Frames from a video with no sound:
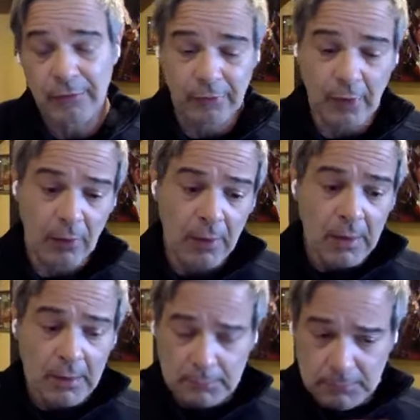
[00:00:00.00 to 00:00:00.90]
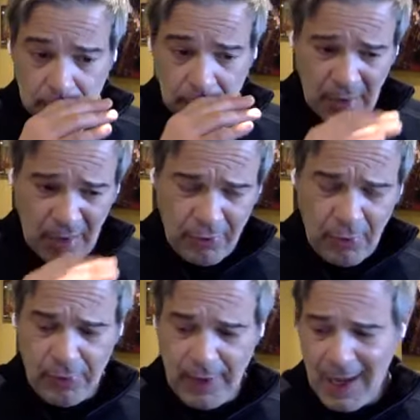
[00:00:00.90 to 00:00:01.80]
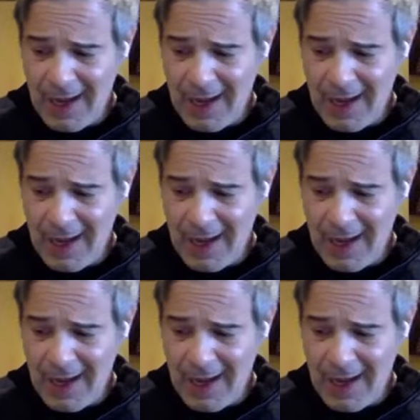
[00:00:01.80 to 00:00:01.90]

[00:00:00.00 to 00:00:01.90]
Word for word: So, although they